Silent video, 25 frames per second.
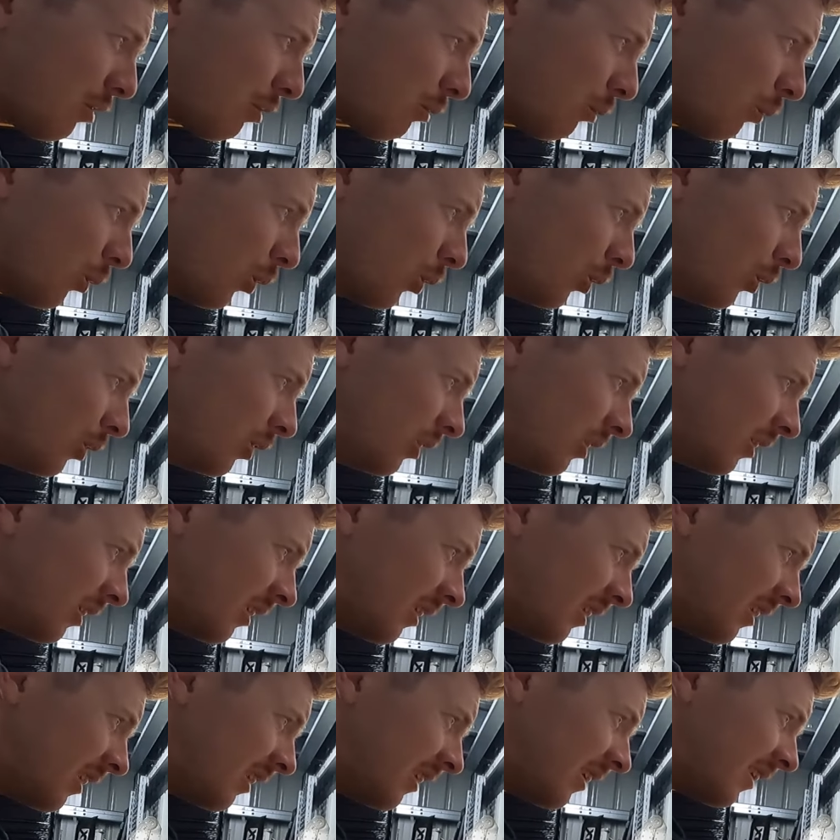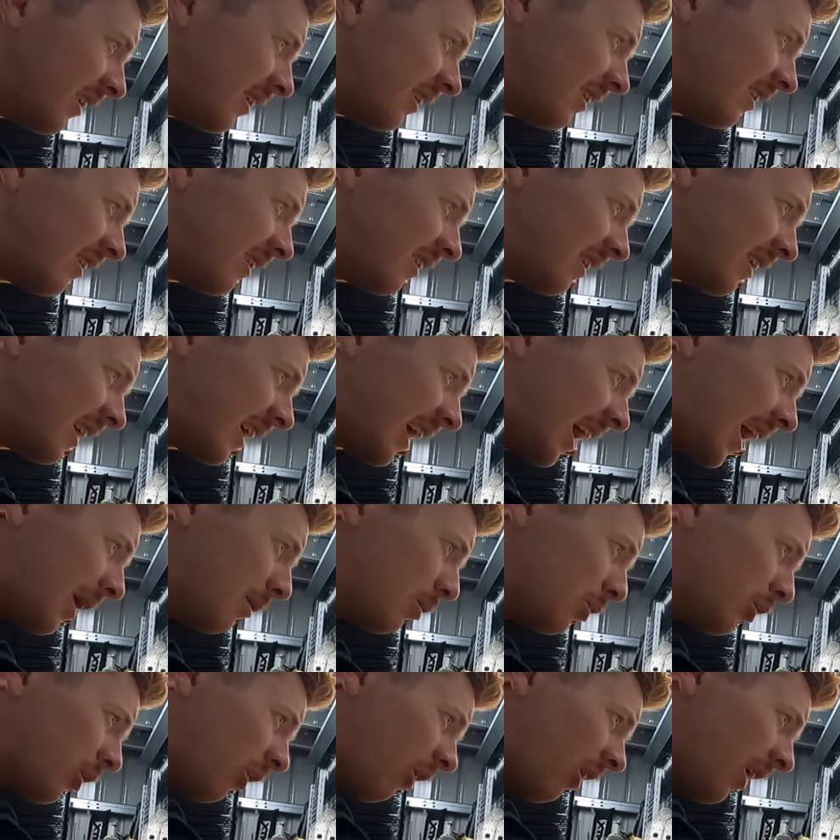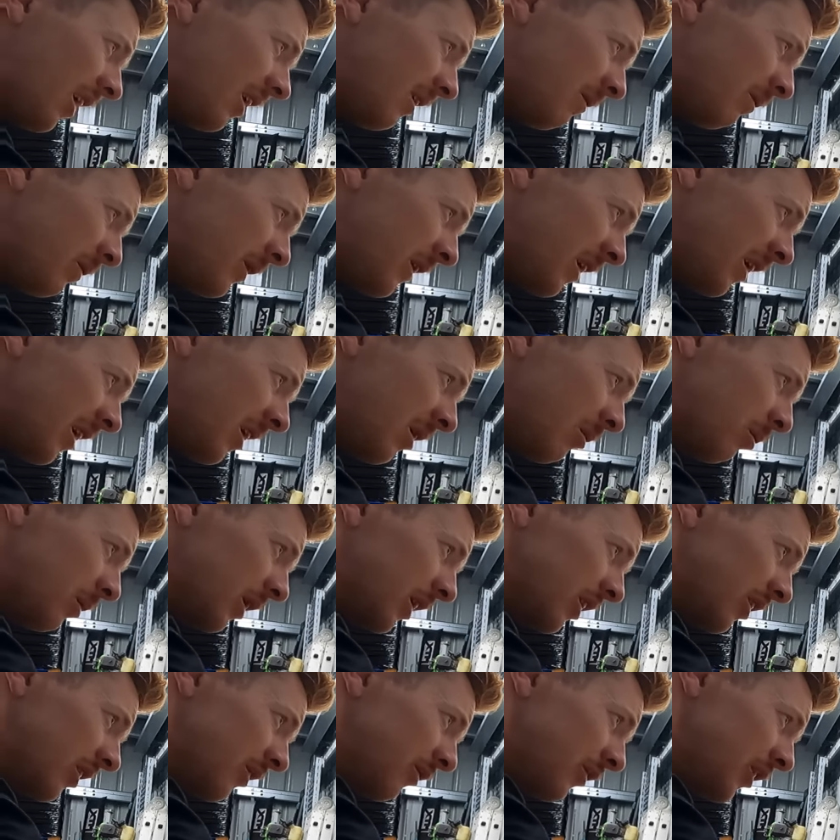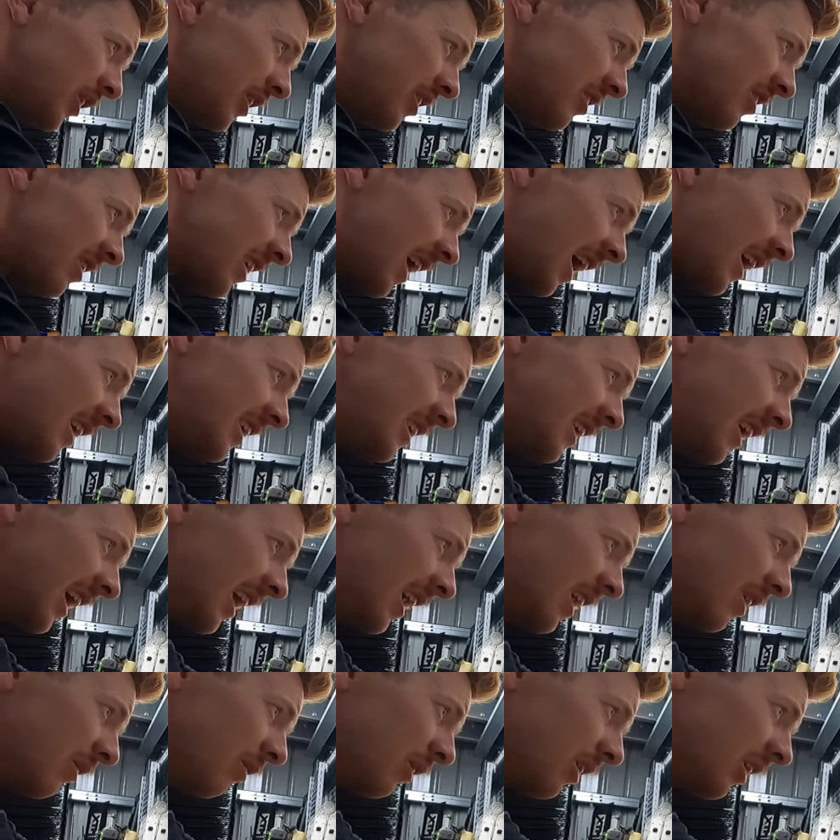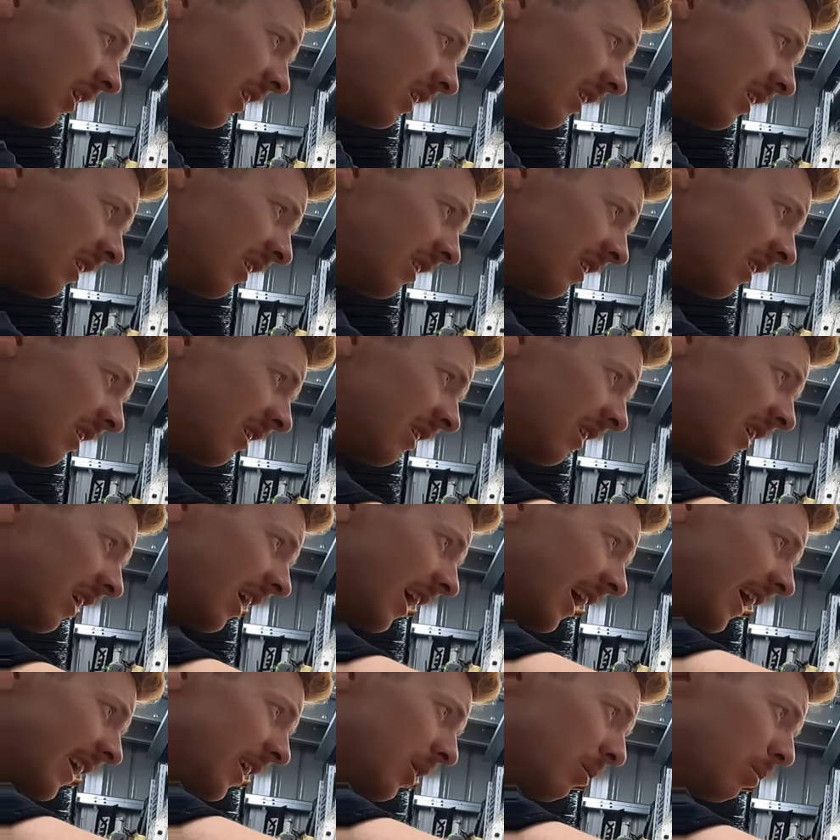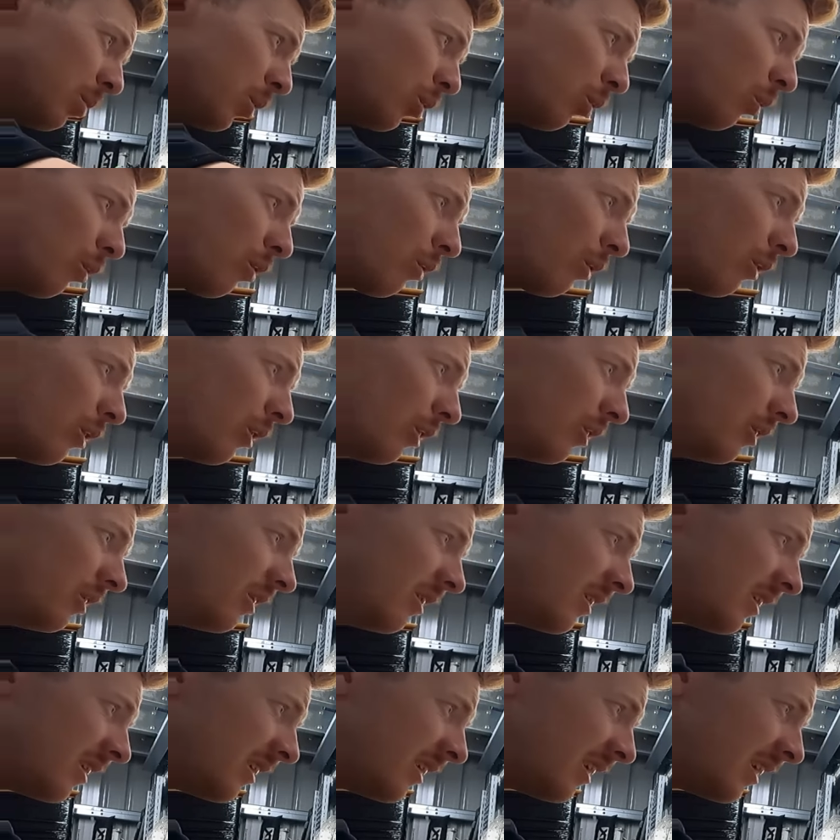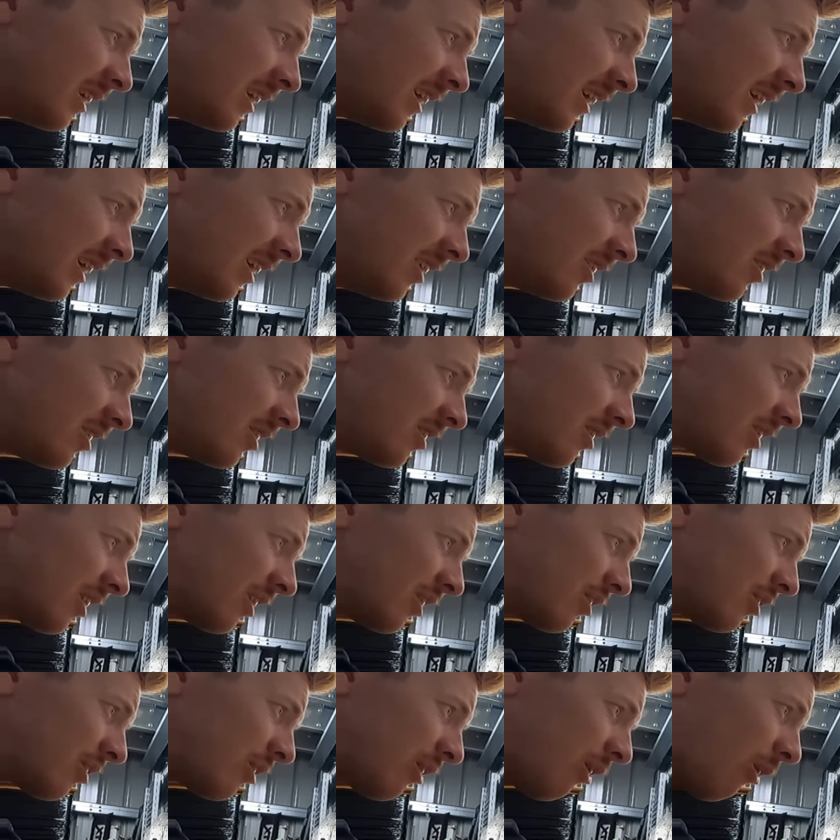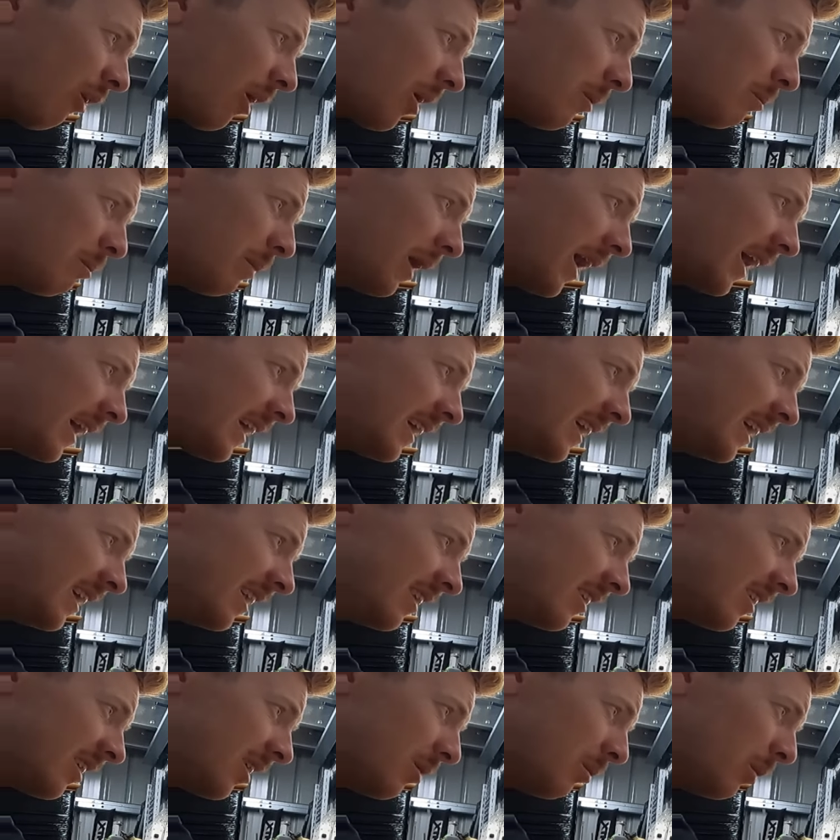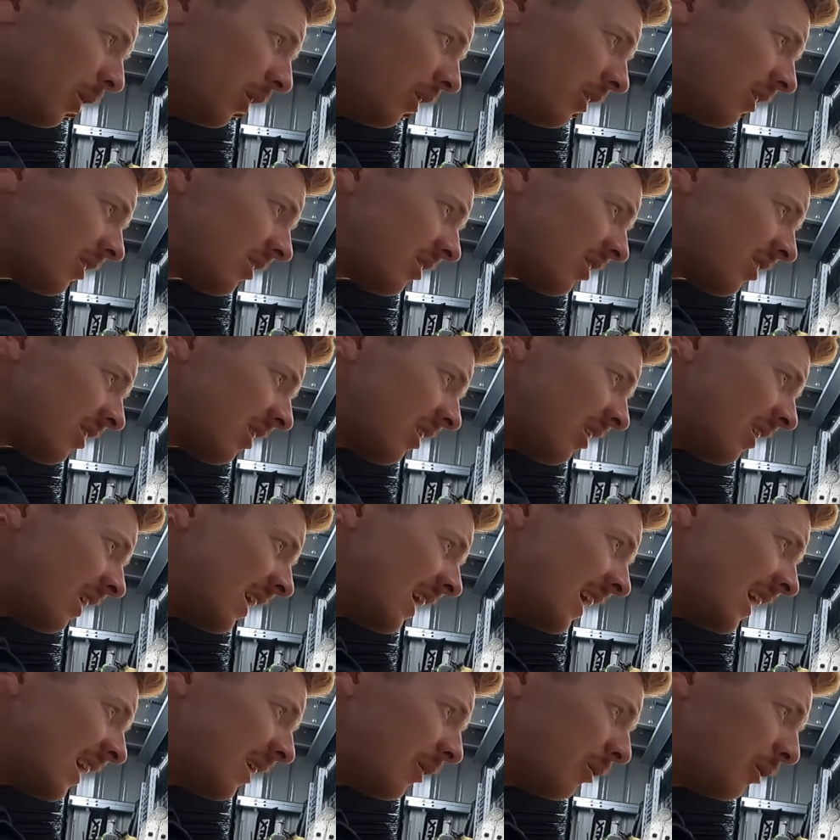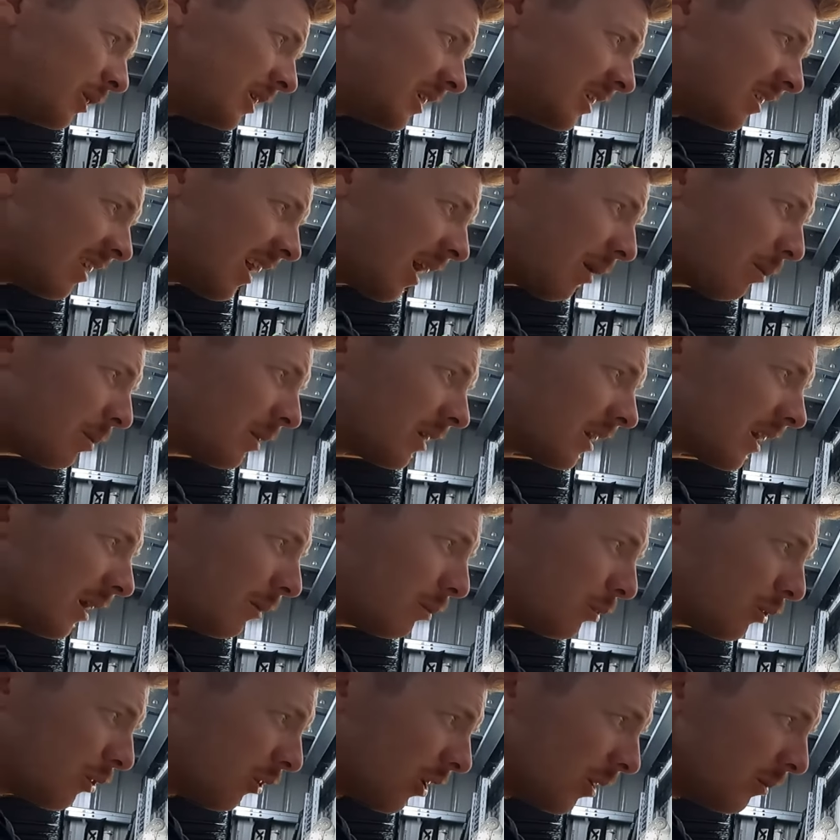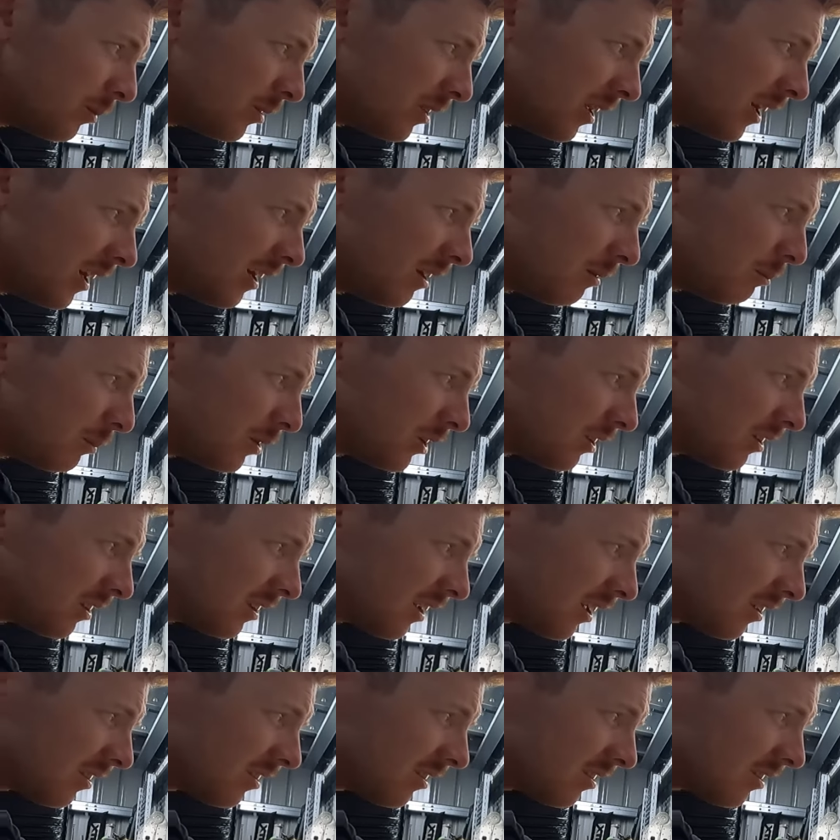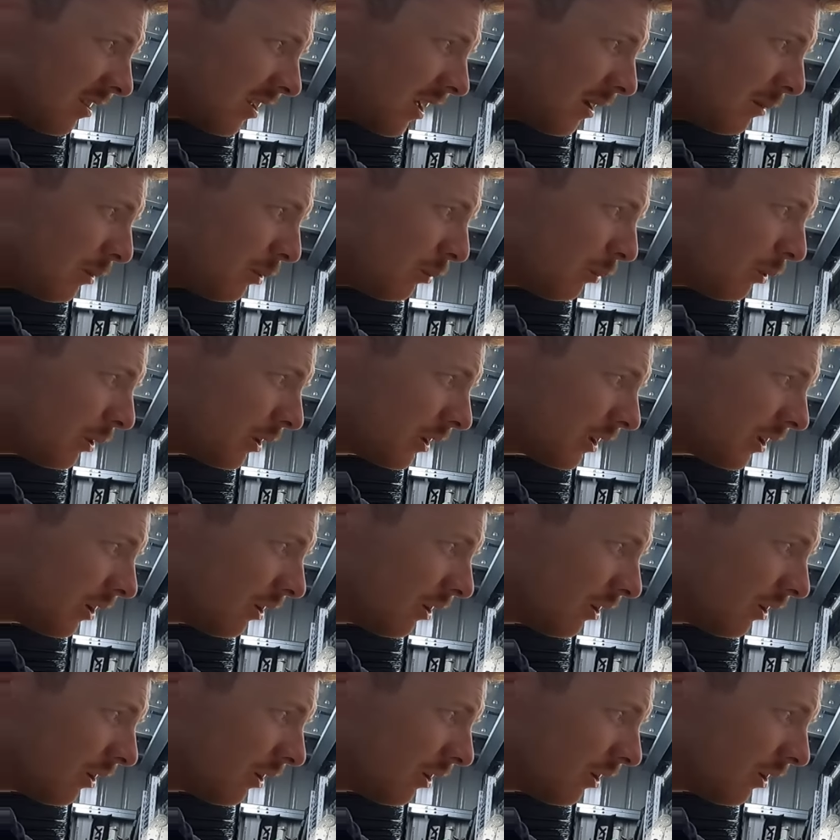through the cable tie, because if you just catch the end of it and you pull through, it's just going to slide back into the box, which has happened a couple times there, because it doesn't seem to want